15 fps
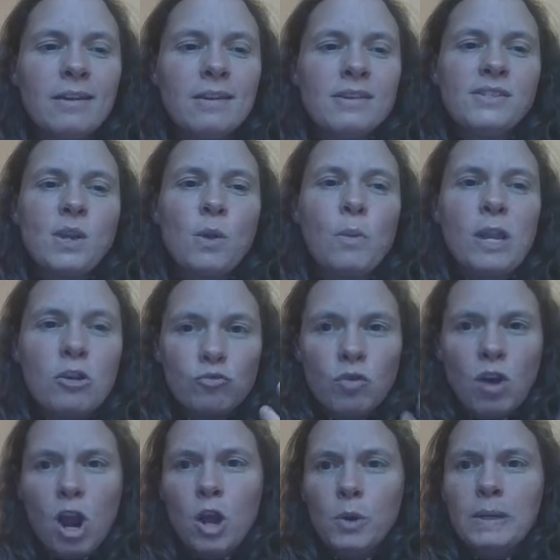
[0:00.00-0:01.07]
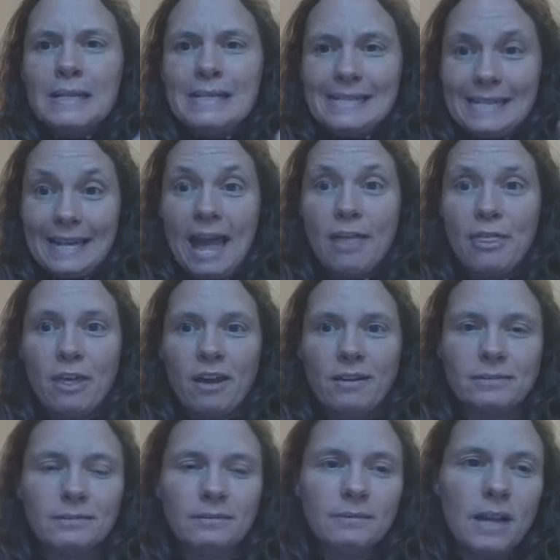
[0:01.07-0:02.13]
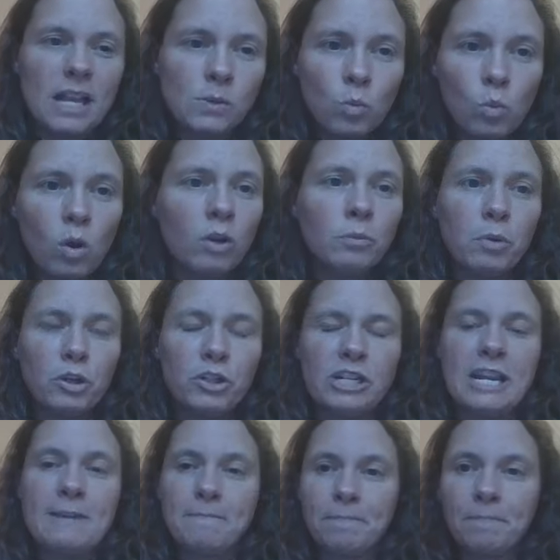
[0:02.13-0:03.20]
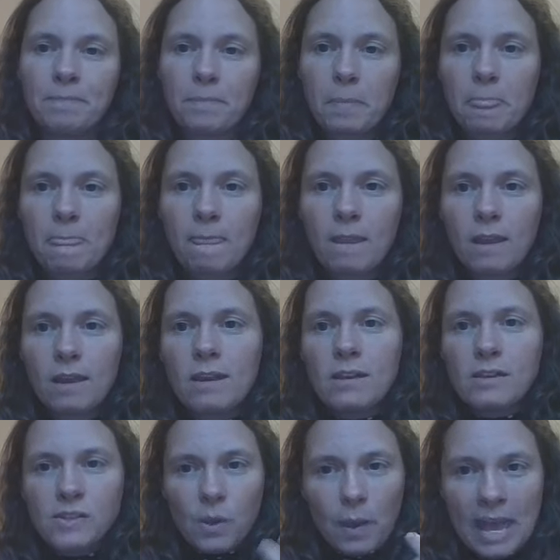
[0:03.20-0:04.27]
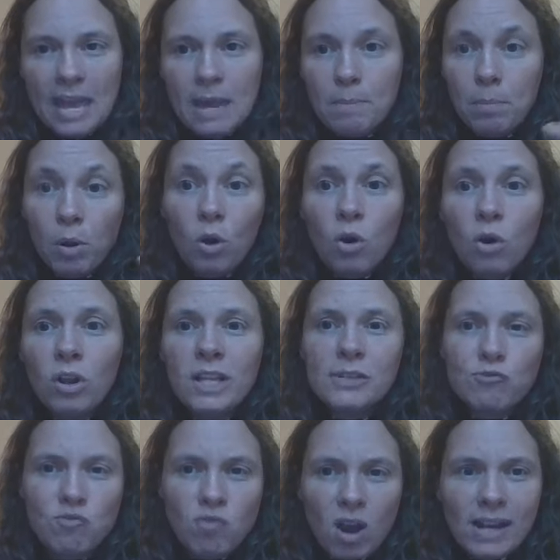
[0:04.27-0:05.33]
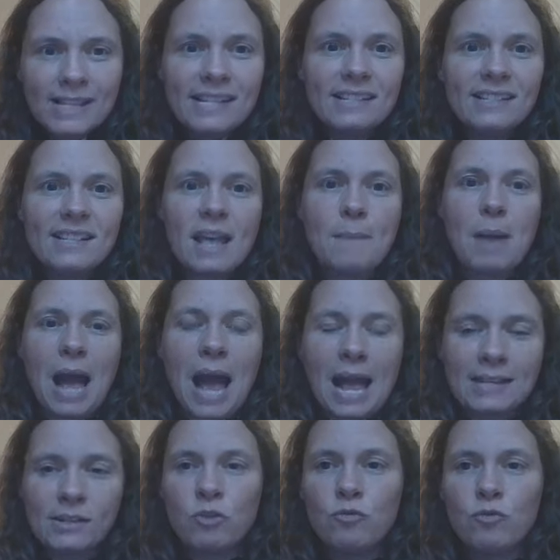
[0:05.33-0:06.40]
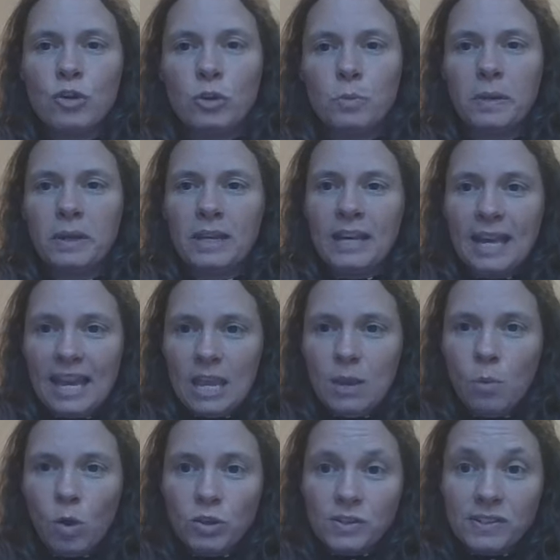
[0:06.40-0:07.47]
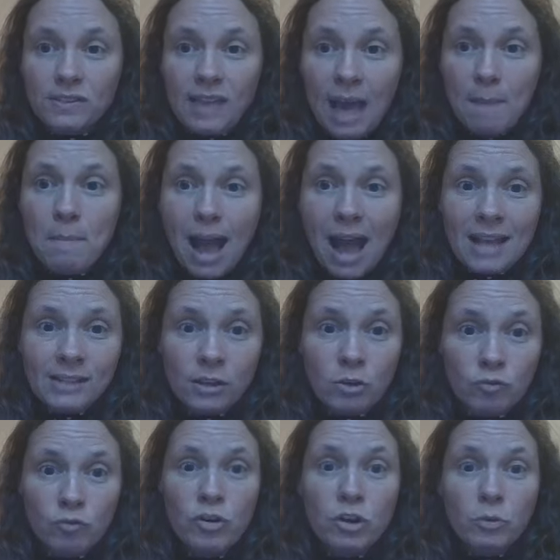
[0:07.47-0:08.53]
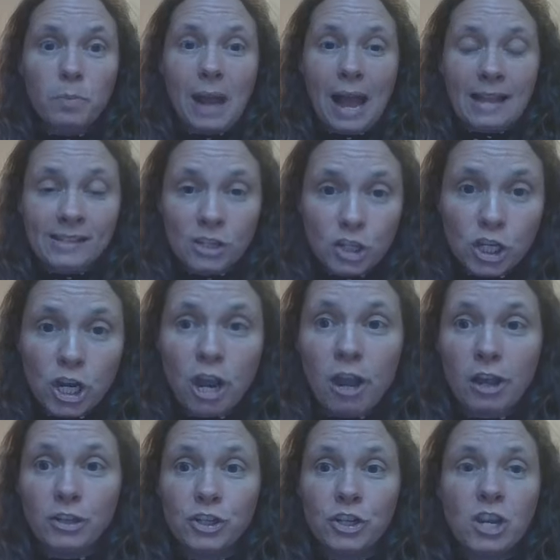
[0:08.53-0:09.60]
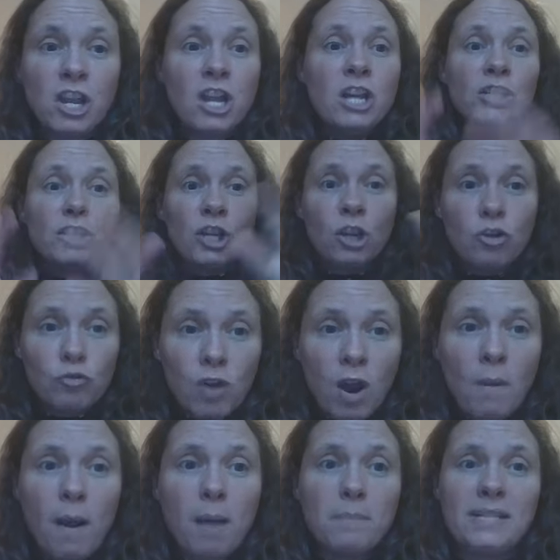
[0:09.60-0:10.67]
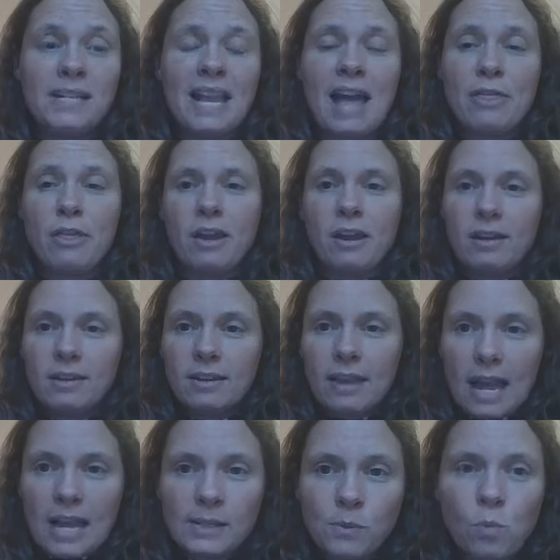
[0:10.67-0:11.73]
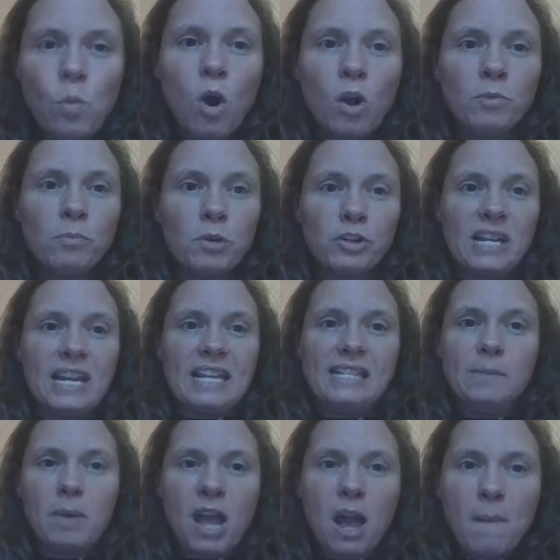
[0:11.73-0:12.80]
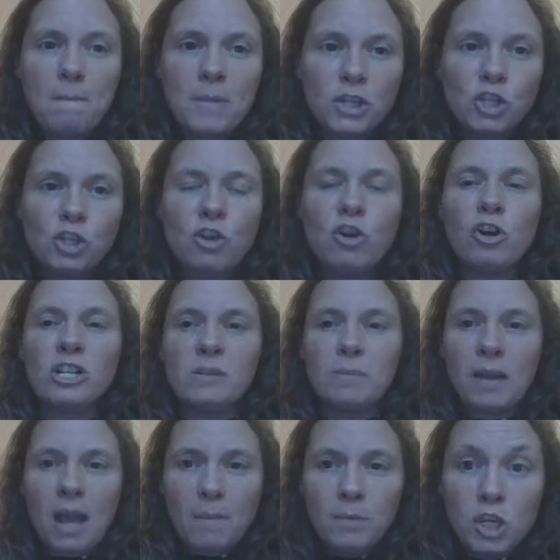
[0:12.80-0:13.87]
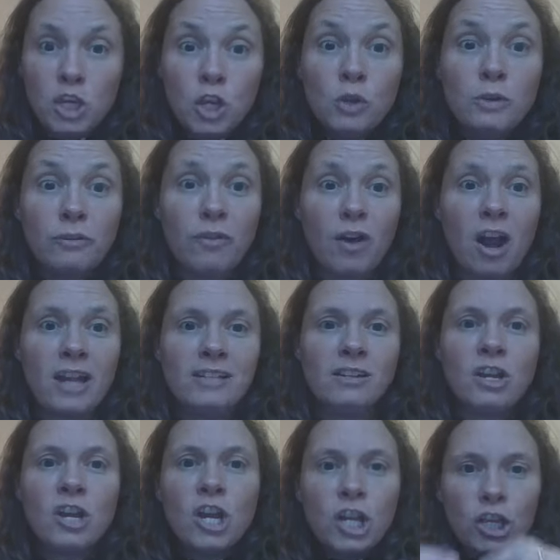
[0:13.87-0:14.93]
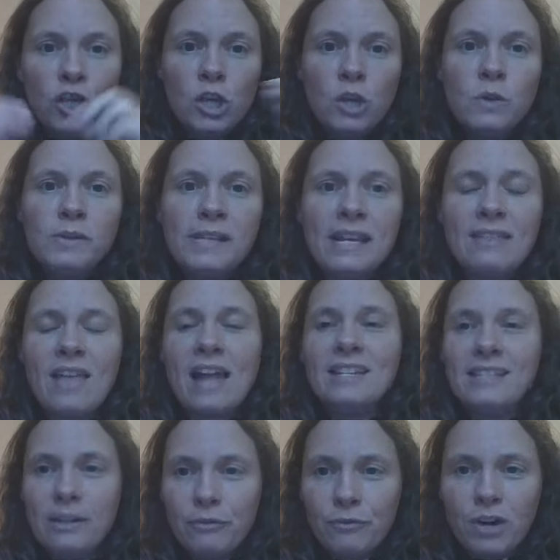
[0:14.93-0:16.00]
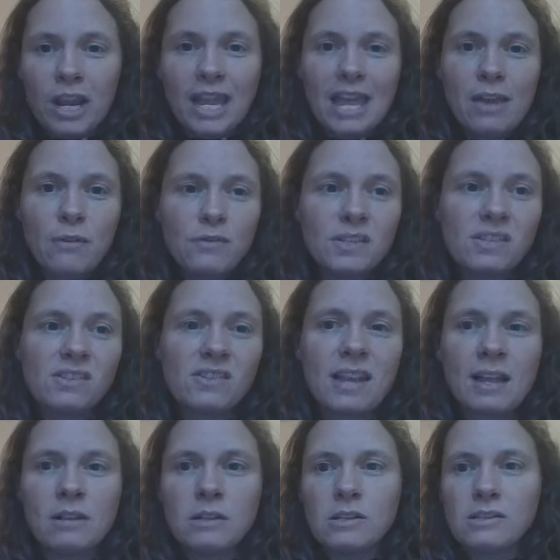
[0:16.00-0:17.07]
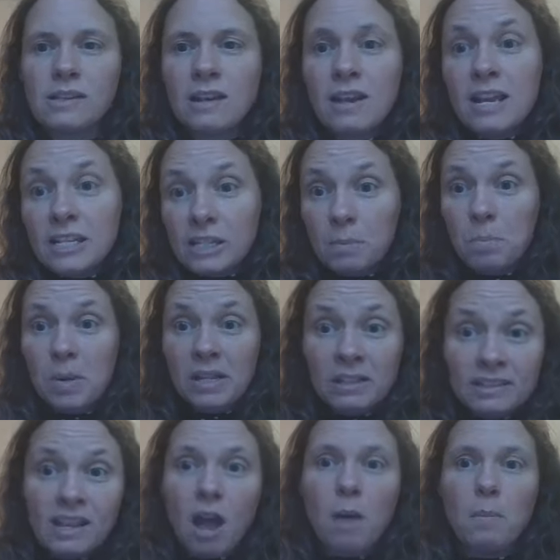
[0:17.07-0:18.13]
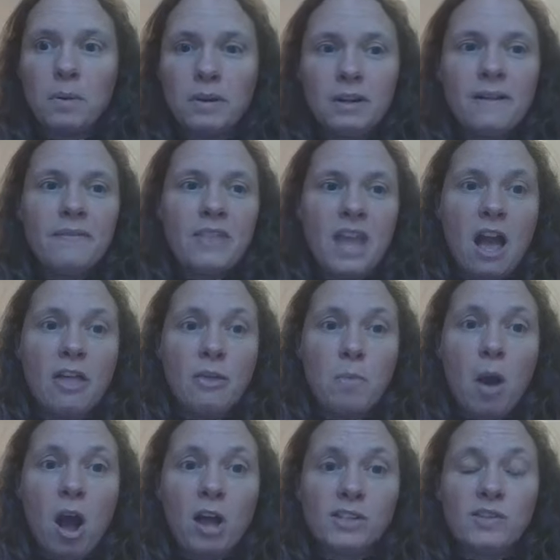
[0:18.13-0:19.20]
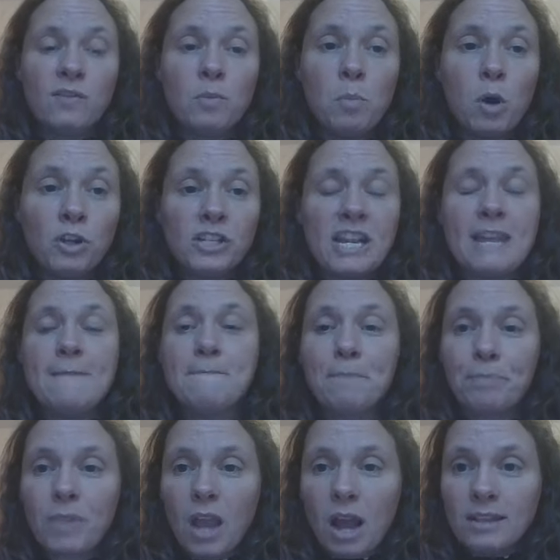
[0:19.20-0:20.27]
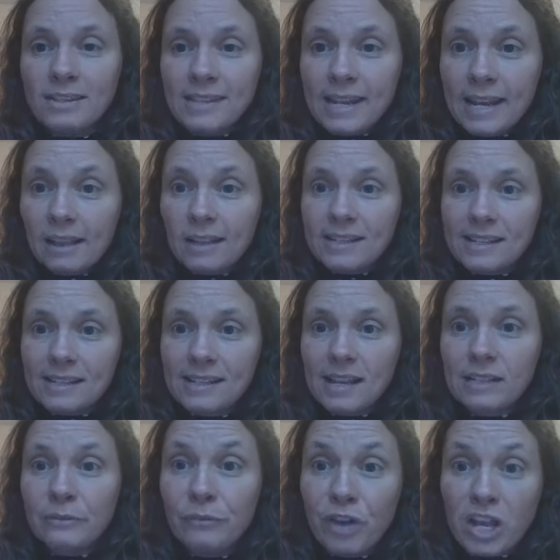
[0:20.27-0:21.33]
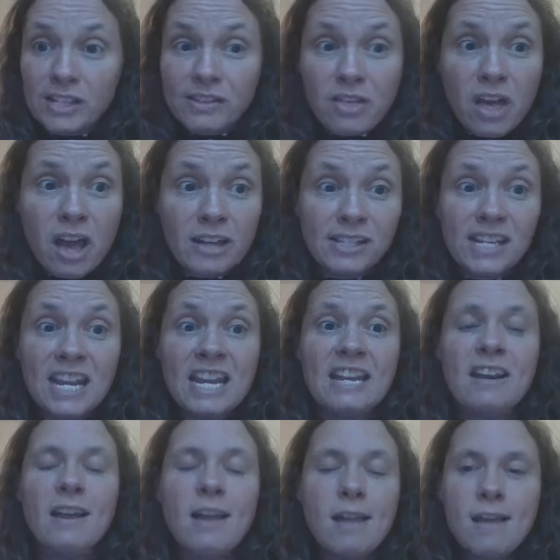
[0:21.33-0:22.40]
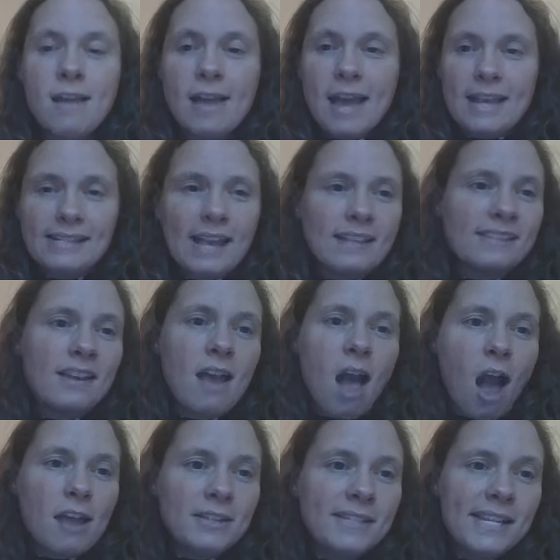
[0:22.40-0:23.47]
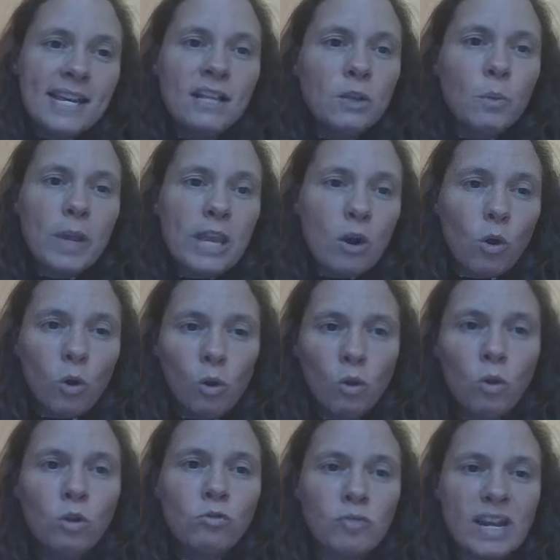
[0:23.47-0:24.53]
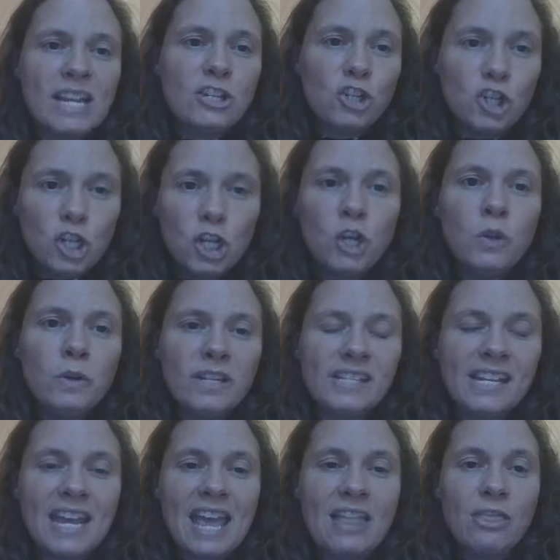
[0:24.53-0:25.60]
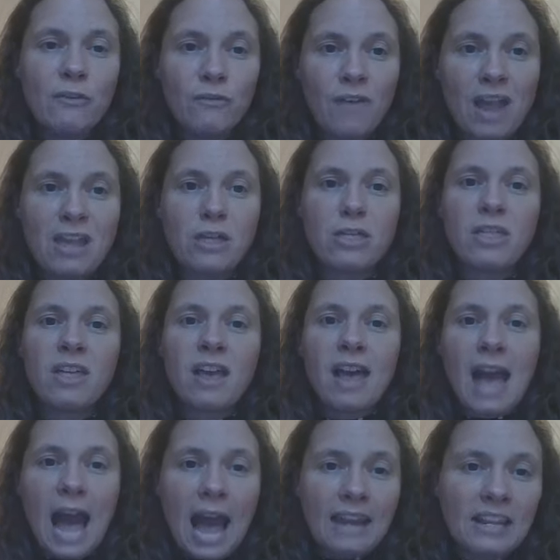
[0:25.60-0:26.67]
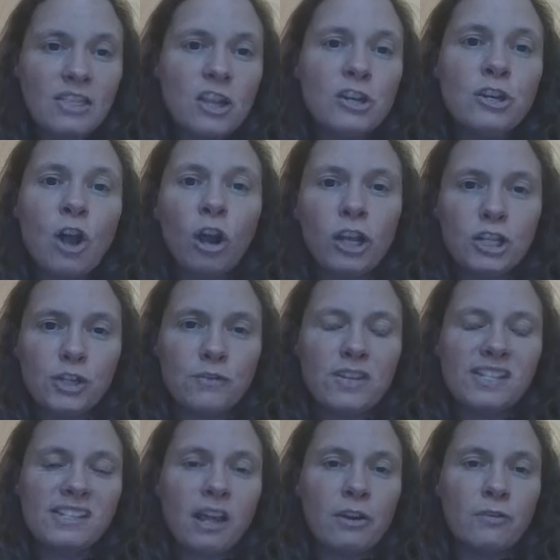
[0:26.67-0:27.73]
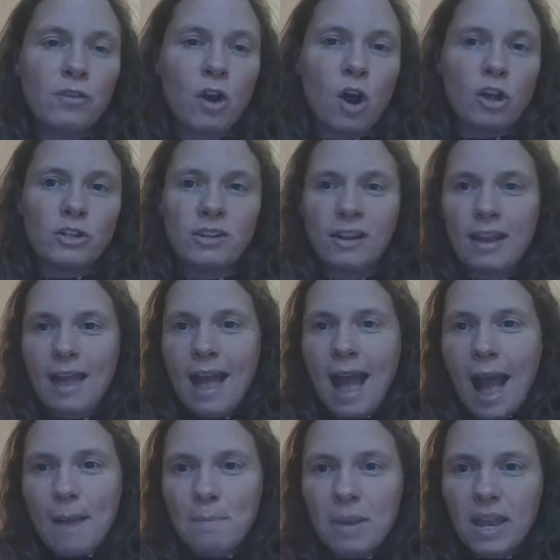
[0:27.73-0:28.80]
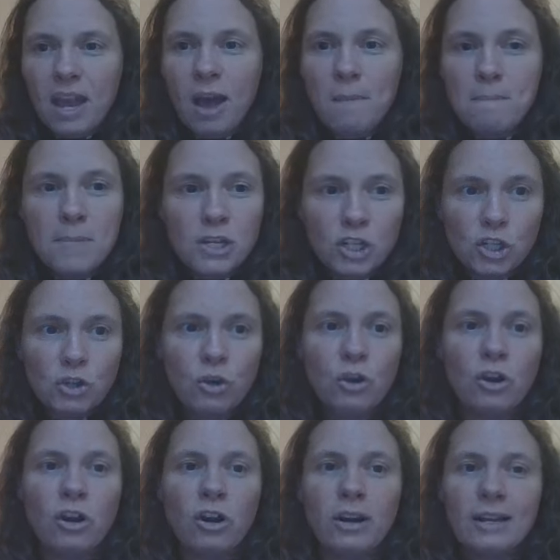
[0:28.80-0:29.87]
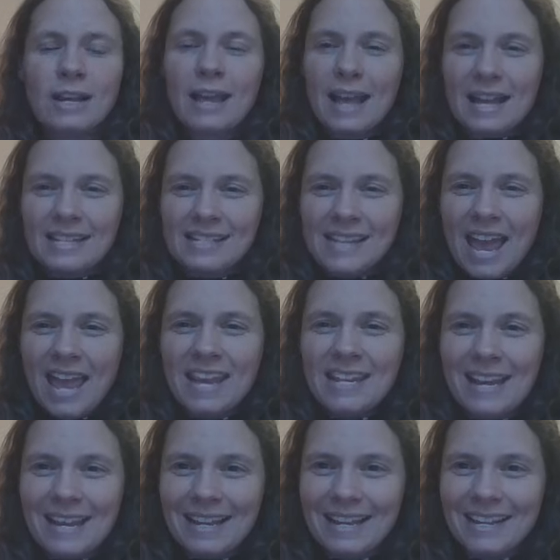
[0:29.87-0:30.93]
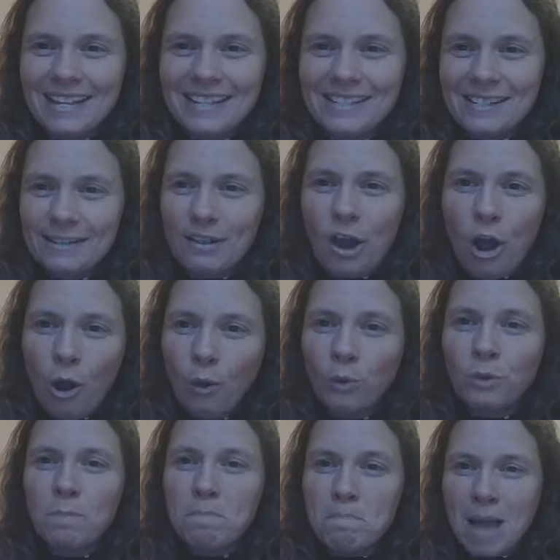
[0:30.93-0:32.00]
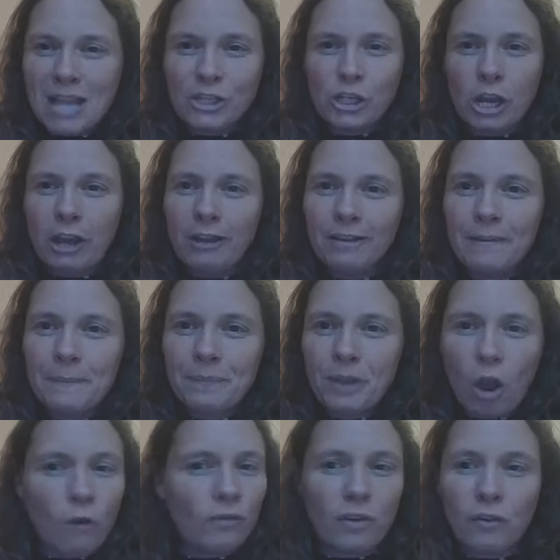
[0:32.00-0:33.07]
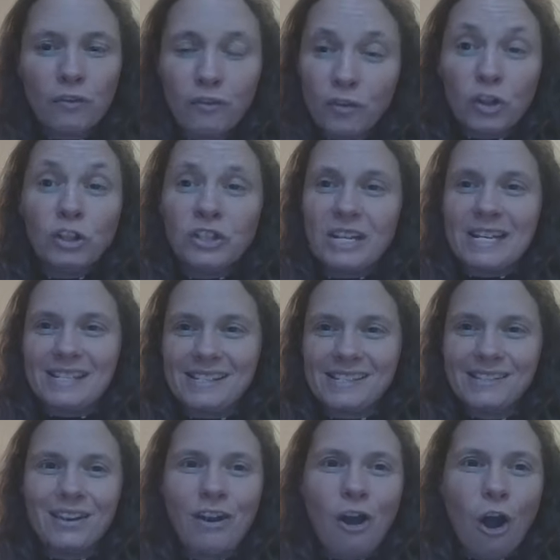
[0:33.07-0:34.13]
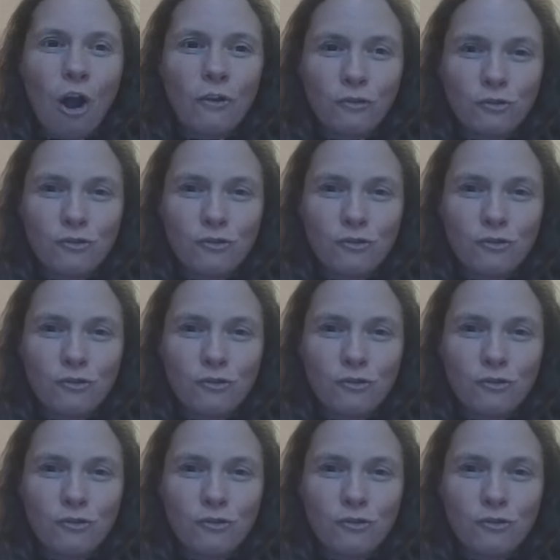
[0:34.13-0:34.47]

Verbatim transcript: So we grow together as one body. So here Paul is writing to them as a group. He wants them as a group, as a church, to grow up together as one body, to become mature, to become unified, using their different gifts and skills to build up the other parts of the body until, as it says in verse 13, it says, until we all reach unity in the faith and in the knowledge of the Son of God and become mature, attaining to the whole measure of the fullness of